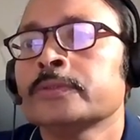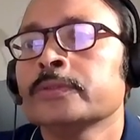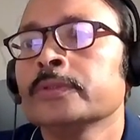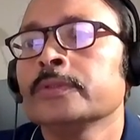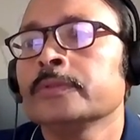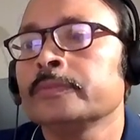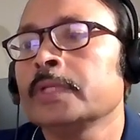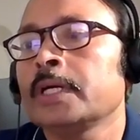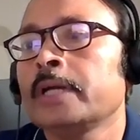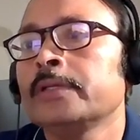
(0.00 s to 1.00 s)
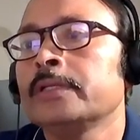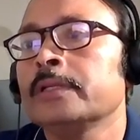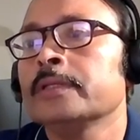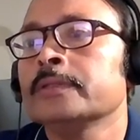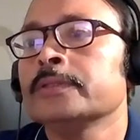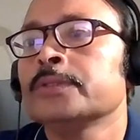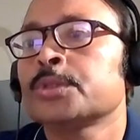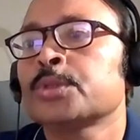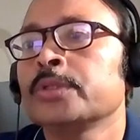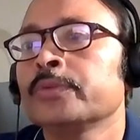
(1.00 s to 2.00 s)
So I'll
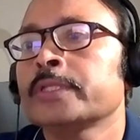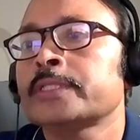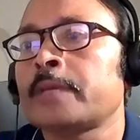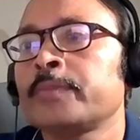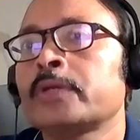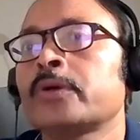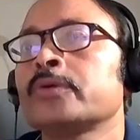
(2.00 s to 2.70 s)
show you one sample